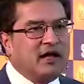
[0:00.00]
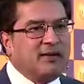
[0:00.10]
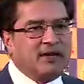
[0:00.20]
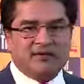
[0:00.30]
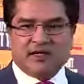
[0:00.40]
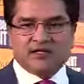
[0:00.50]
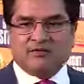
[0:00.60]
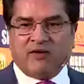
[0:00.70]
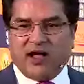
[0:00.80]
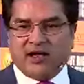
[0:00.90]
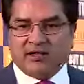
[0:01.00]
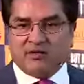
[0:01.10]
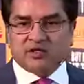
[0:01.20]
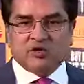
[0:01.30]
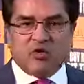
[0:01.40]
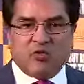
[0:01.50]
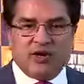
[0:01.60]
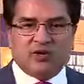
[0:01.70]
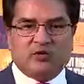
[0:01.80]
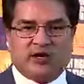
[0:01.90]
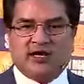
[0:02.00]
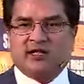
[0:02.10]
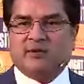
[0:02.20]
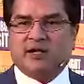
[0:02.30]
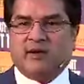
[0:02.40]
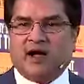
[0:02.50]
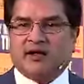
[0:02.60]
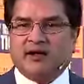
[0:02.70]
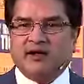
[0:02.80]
I mean, if there is a fire, there was no way to get the money back.